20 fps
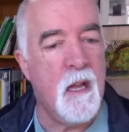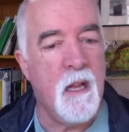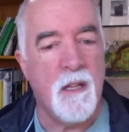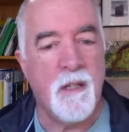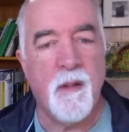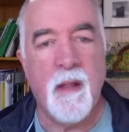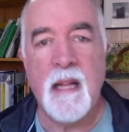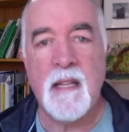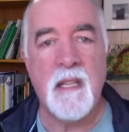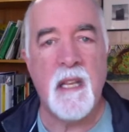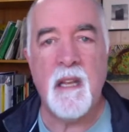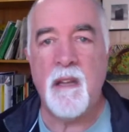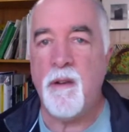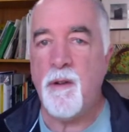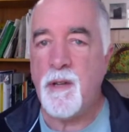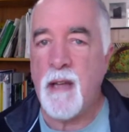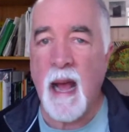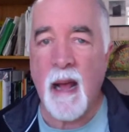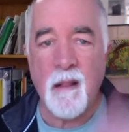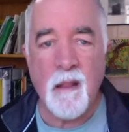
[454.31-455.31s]
So that's it.
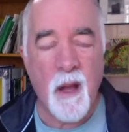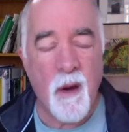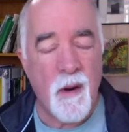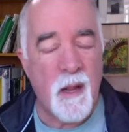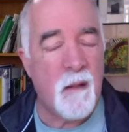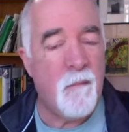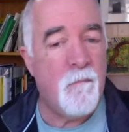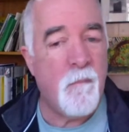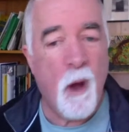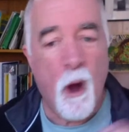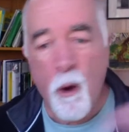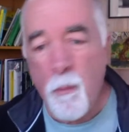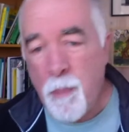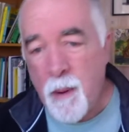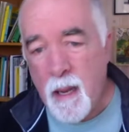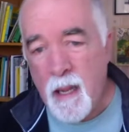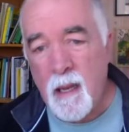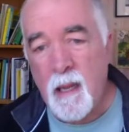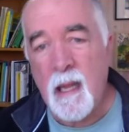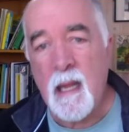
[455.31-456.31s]
You download it,
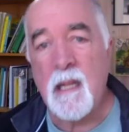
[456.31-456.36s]
open it.